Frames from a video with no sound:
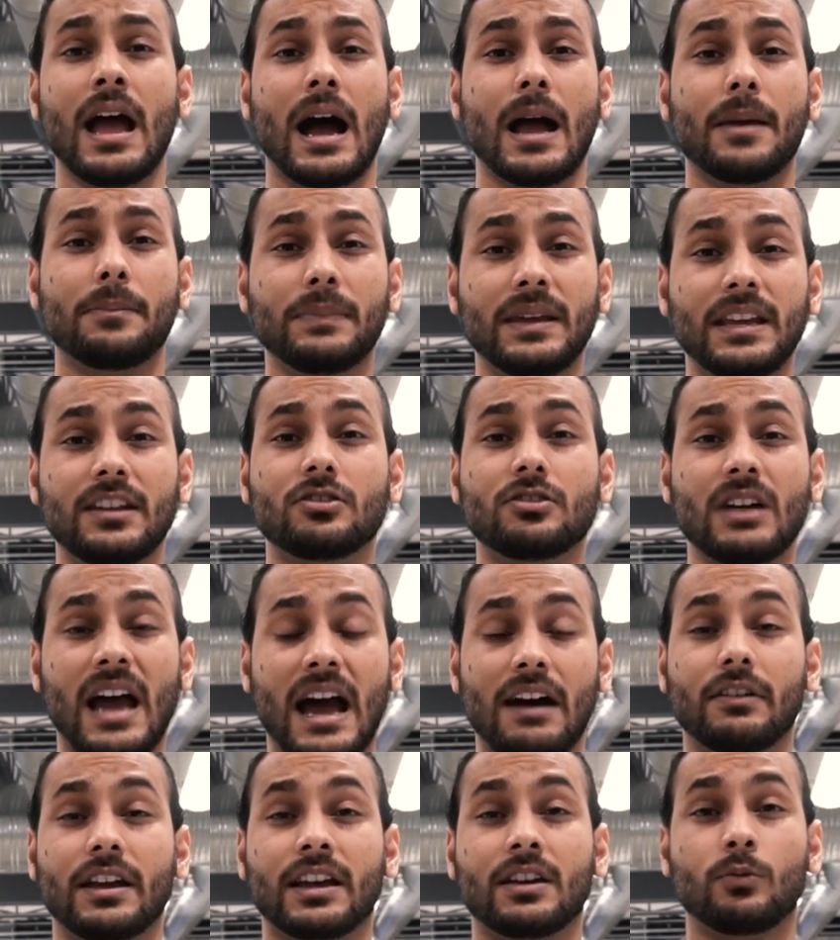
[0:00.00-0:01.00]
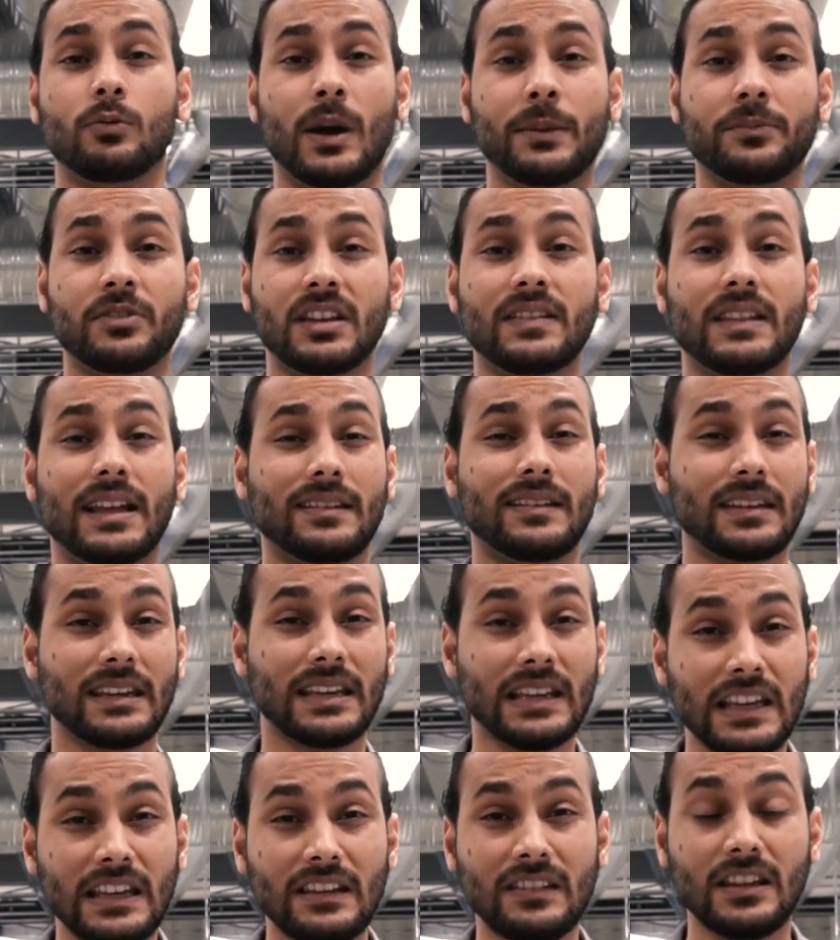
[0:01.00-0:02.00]
I mean to have like a website that's
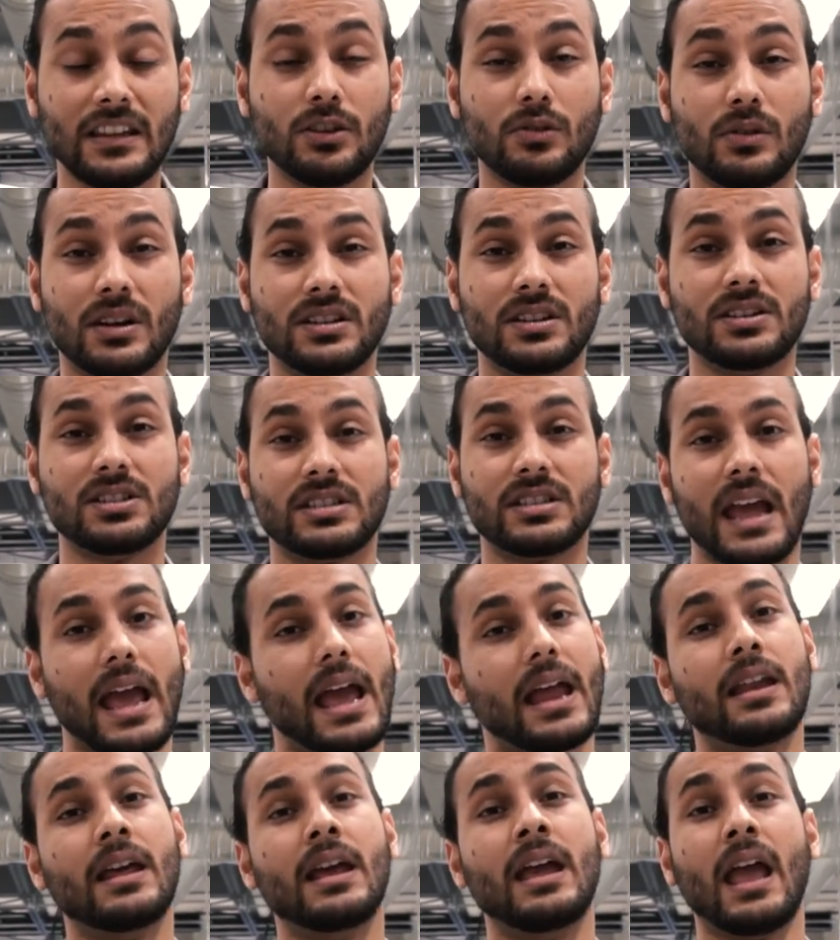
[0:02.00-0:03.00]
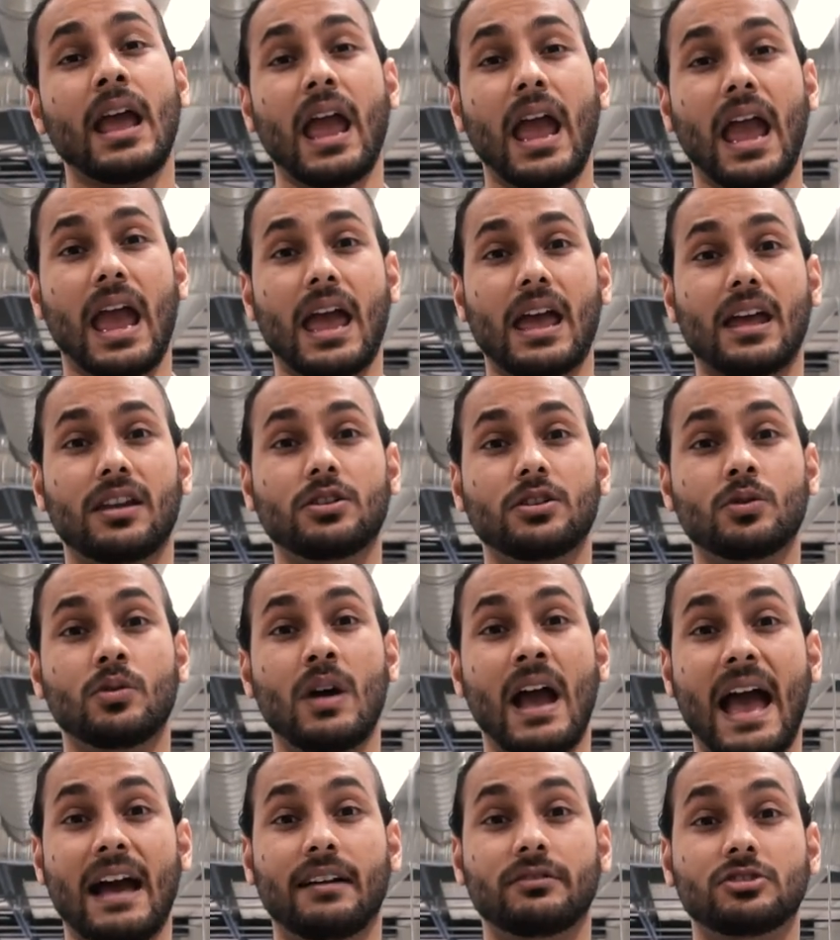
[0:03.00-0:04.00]
easy to understand and you
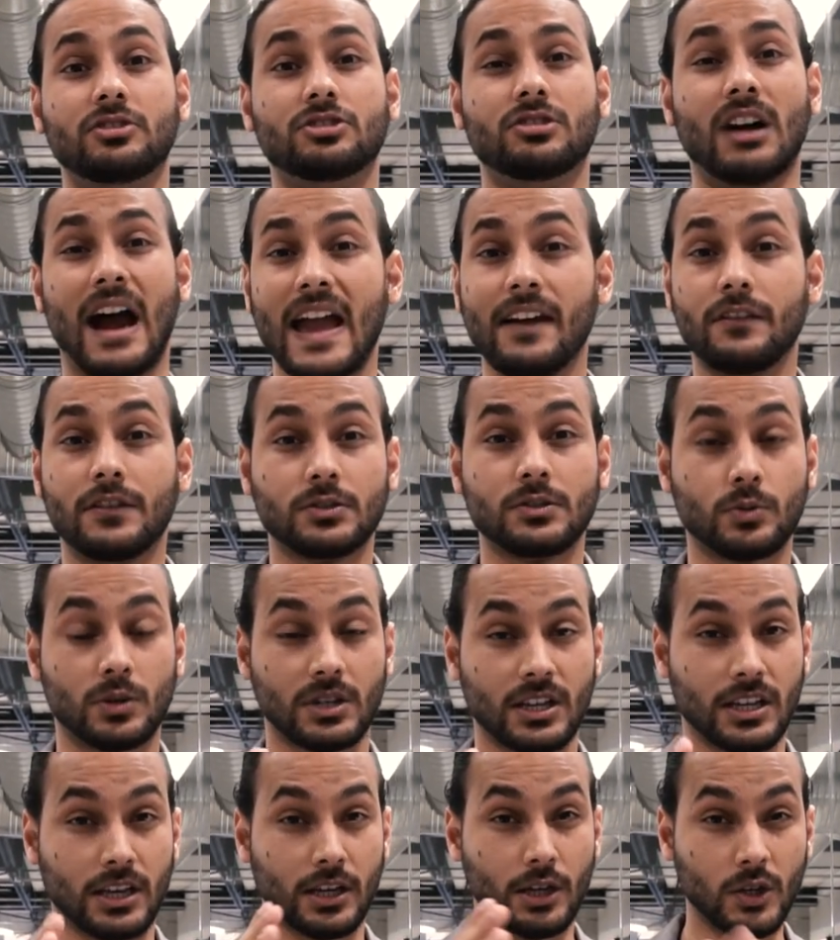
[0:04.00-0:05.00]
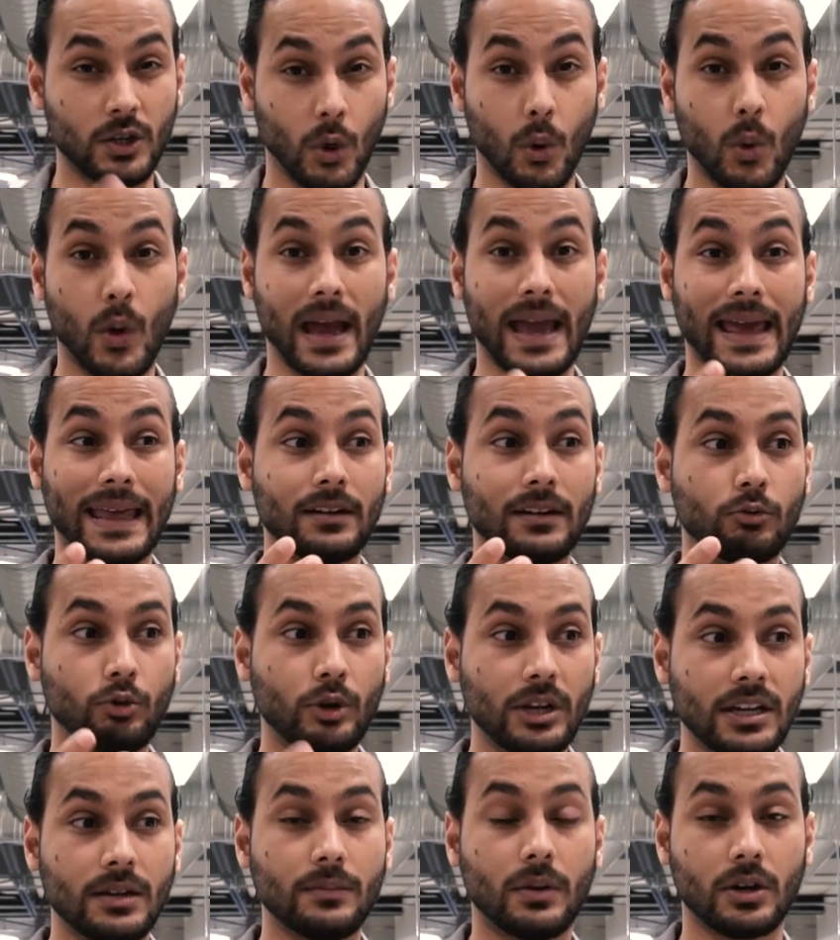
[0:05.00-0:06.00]
have drivers where they can go and
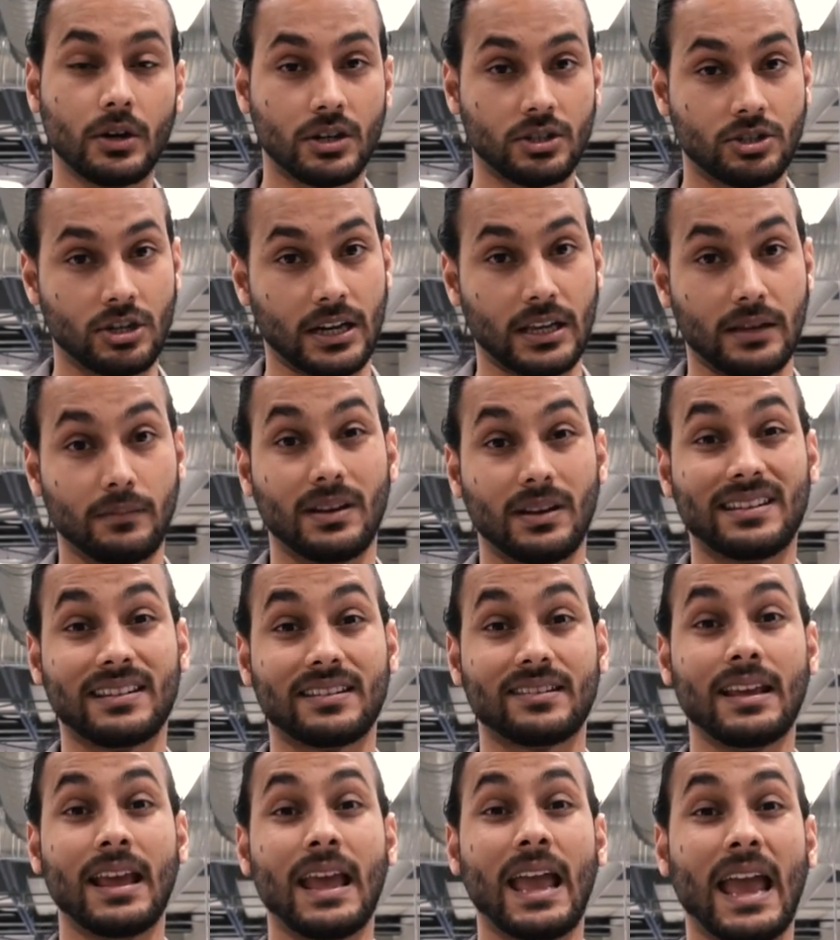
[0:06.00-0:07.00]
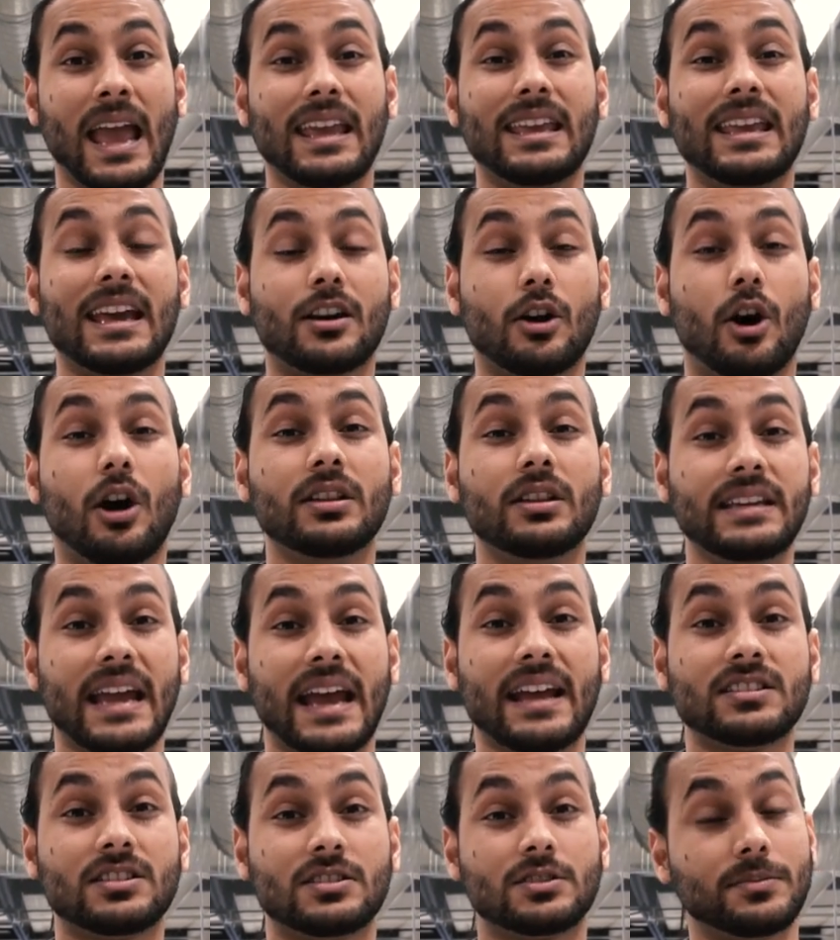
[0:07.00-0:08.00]
read about your trucking business and get all the
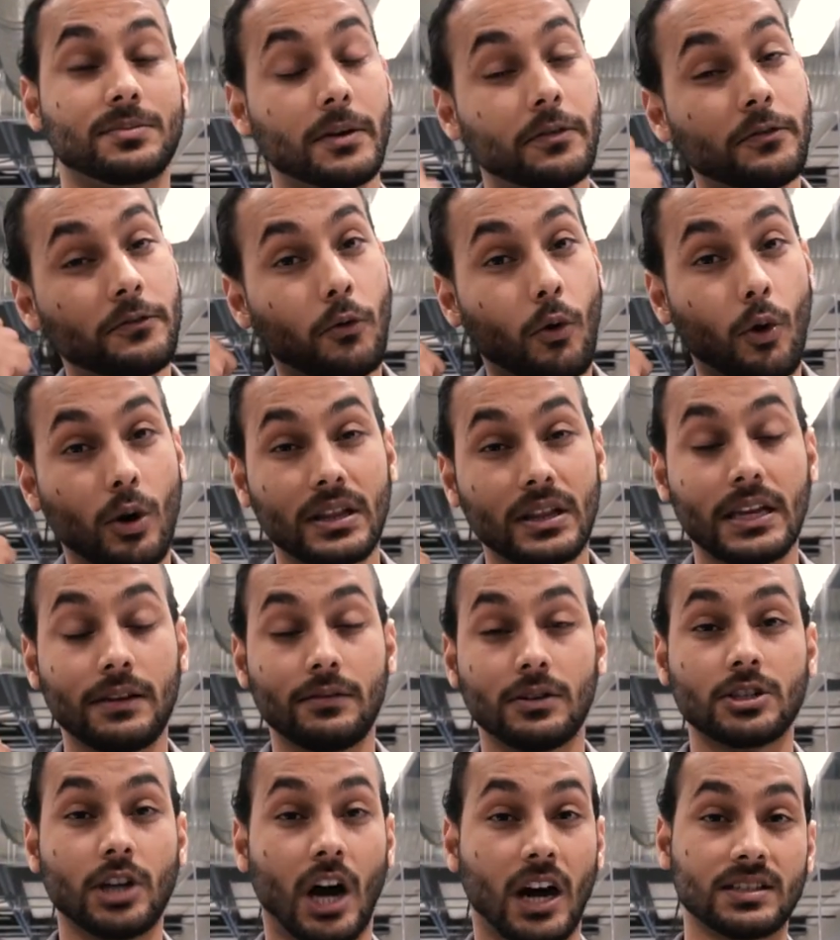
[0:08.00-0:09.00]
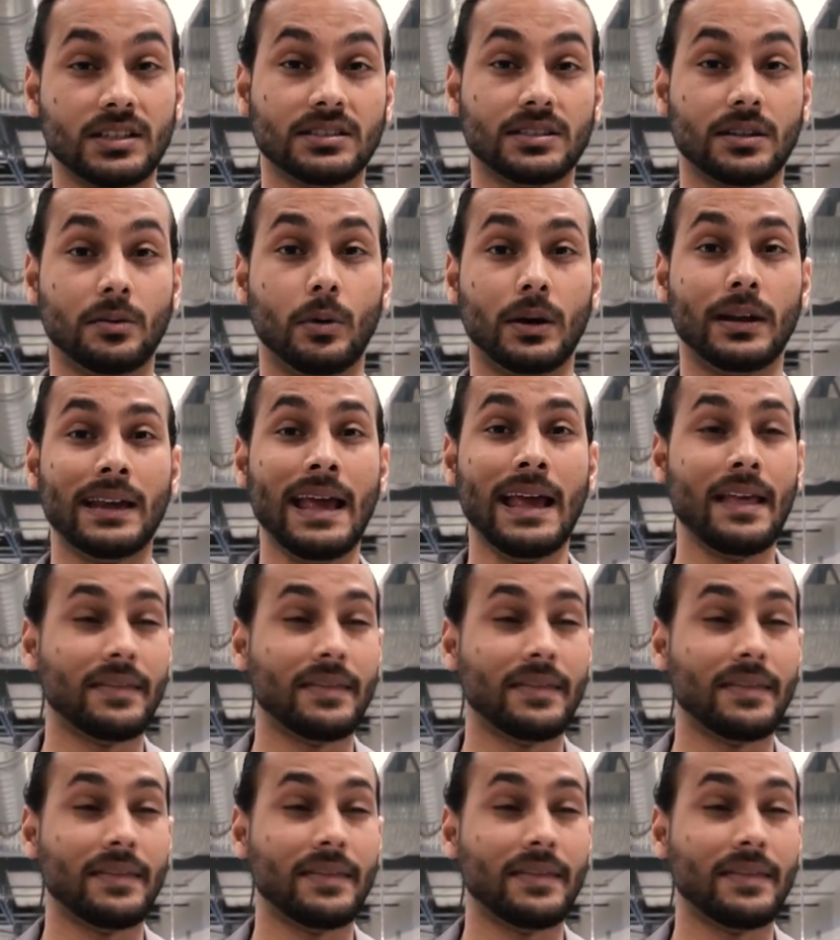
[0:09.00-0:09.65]
answers before they even talk to someone.